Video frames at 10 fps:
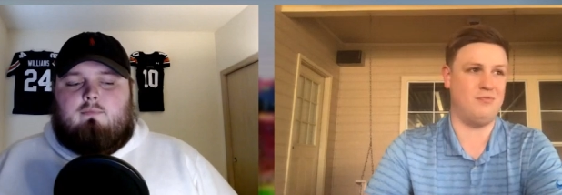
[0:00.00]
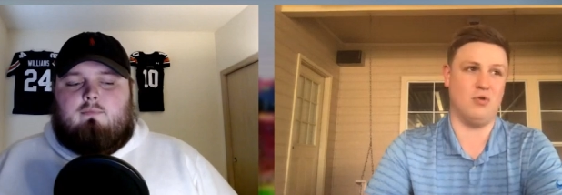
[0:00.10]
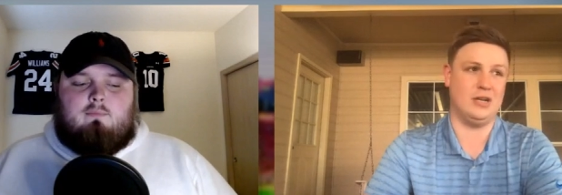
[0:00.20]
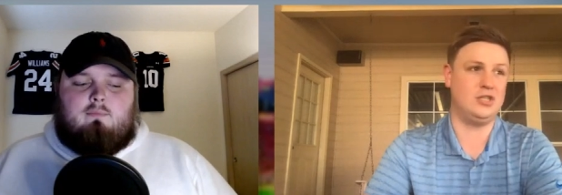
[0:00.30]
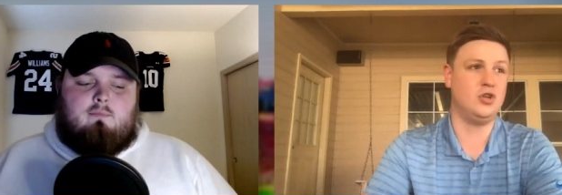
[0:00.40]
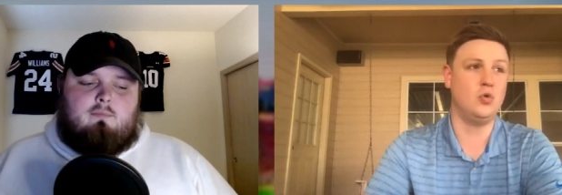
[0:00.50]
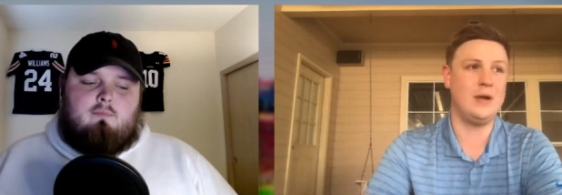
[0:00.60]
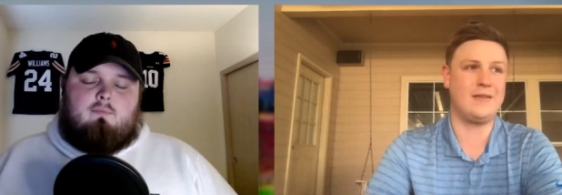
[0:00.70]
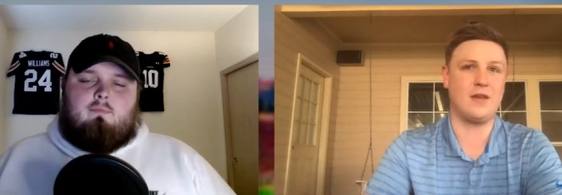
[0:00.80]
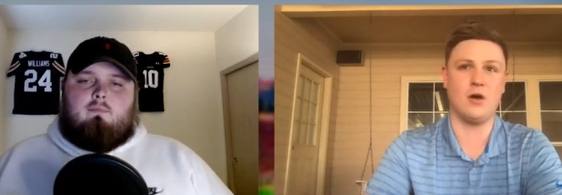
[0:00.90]
Speaker 1: what, 2
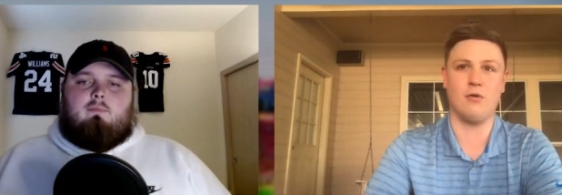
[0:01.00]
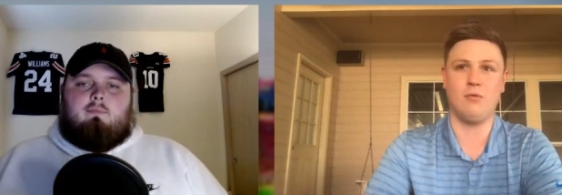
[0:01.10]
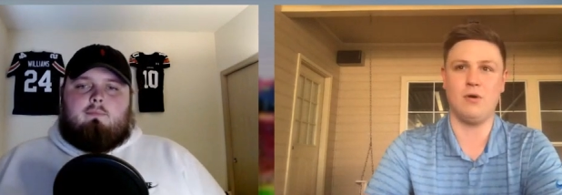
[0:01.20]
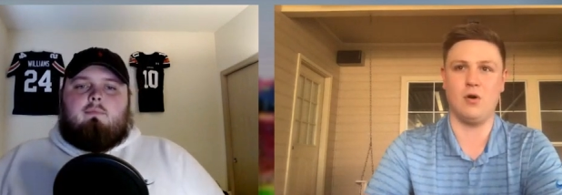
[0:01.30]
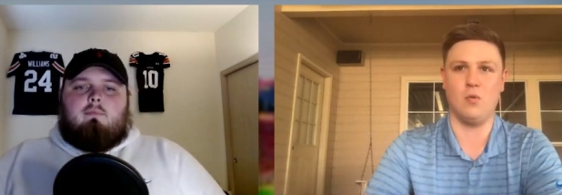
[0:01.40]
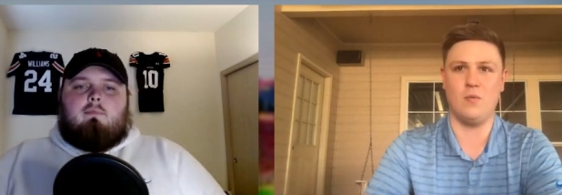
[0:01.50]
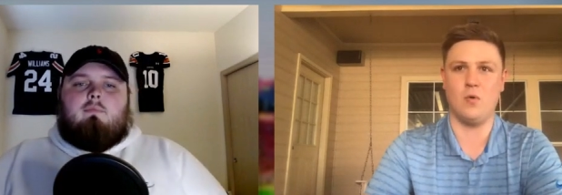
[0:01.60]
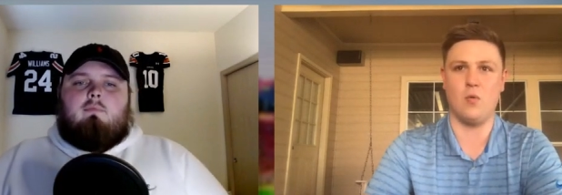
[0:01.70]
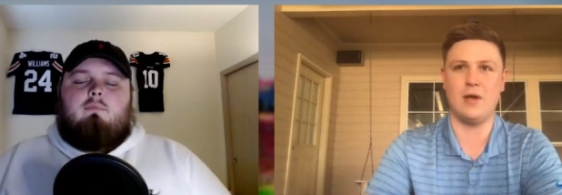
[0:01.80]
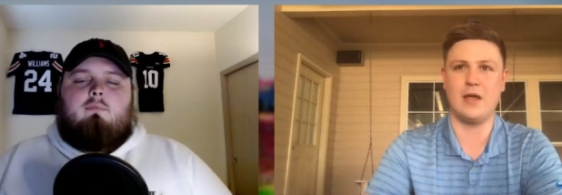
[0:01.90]
weeks ago, a
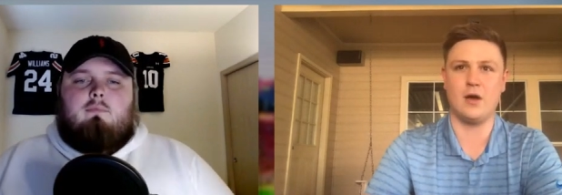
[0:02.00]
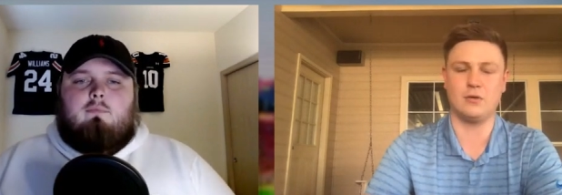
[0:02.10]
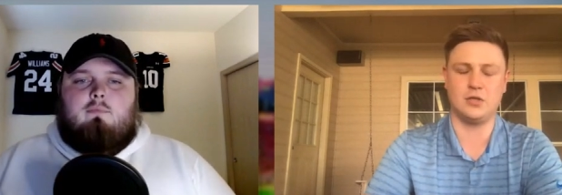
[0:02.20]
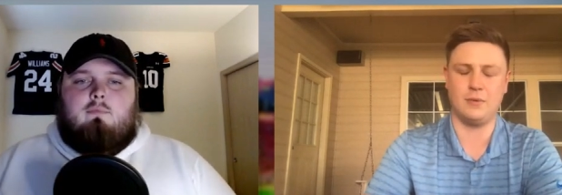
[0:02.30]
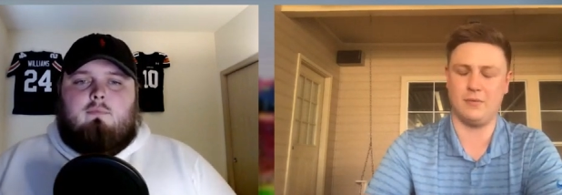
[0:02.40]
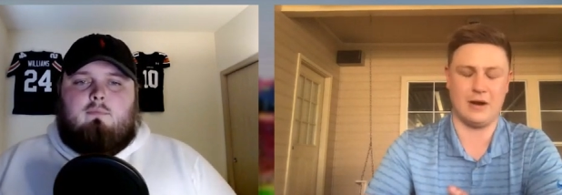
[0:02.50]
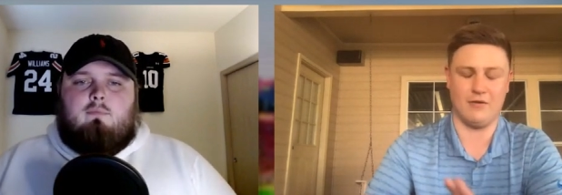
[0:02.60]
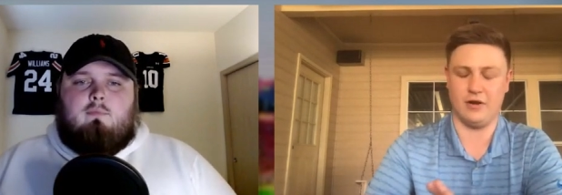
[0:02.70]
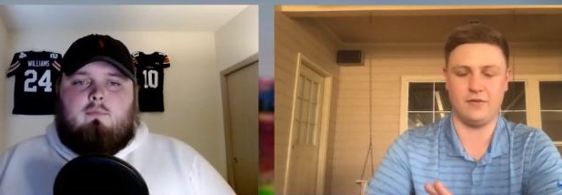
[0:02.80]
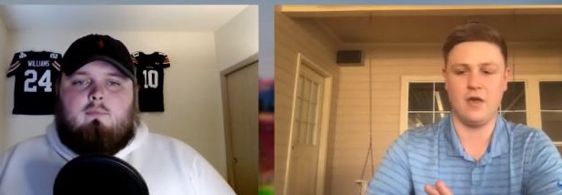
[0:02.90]
week ago,
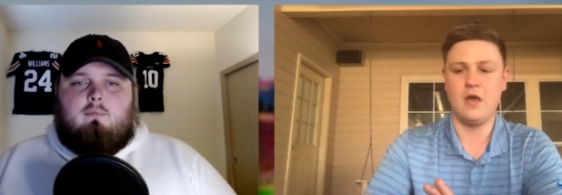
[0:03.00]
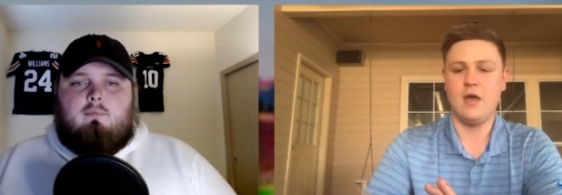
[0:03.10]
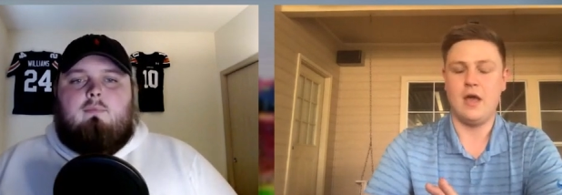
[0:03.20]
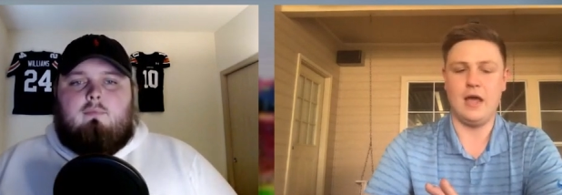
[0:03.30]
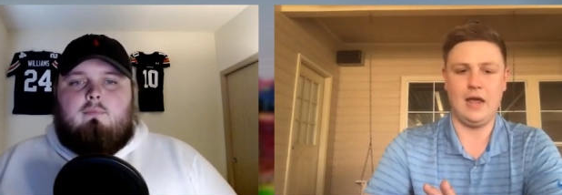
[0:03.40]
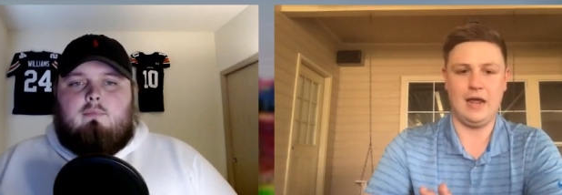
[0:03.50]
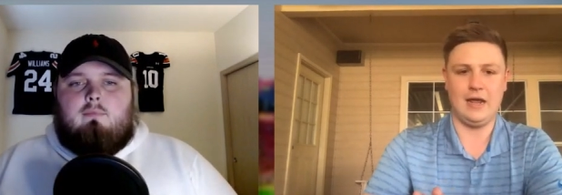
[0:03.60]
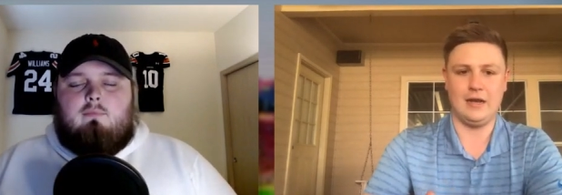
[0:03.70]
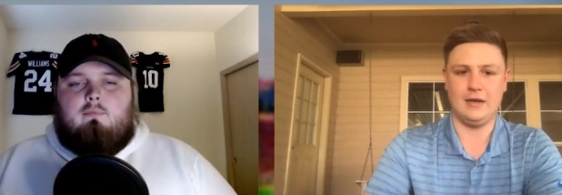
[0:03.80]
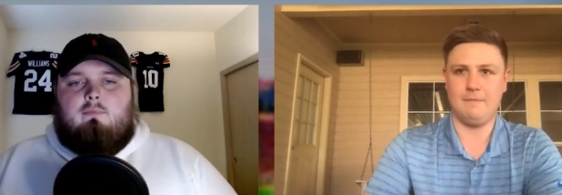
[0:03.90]
whatever it is. And,